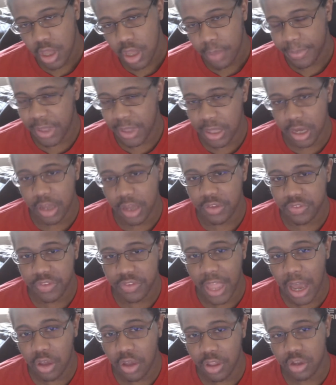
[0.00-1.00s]
because
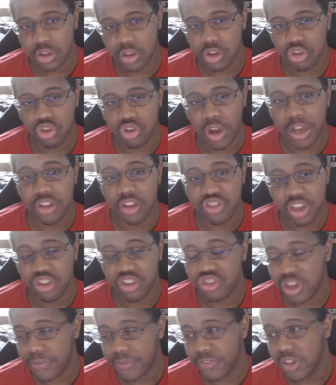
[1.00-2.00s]
now that they're trying to
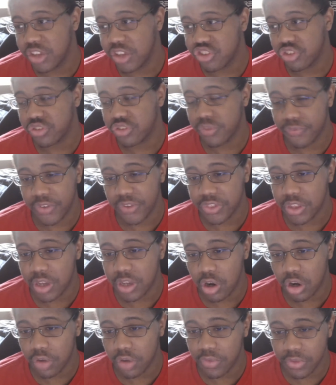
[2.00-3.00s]
change definitions to fit the
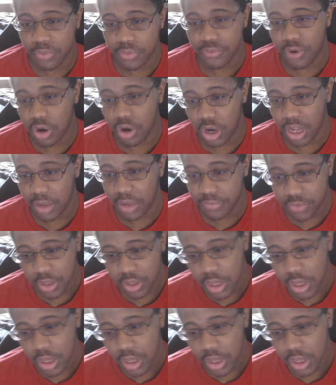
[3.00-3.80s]
narrative of the far left.